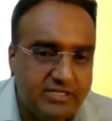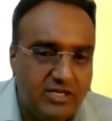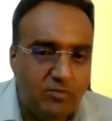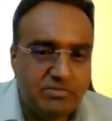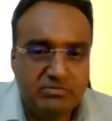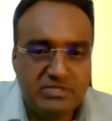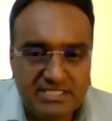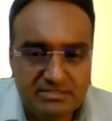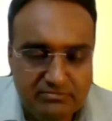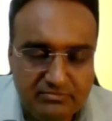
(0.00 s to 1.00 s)

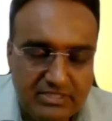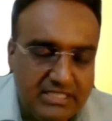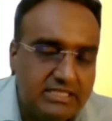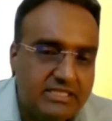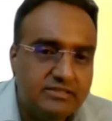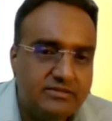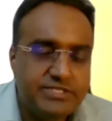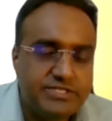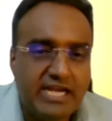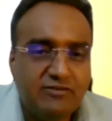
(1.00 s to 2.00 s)
optimism,
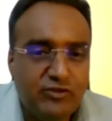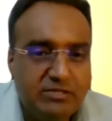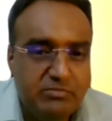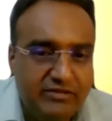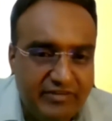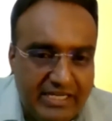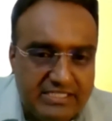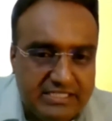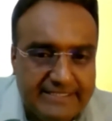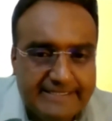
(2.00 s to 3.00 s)
which is rightfully being felt.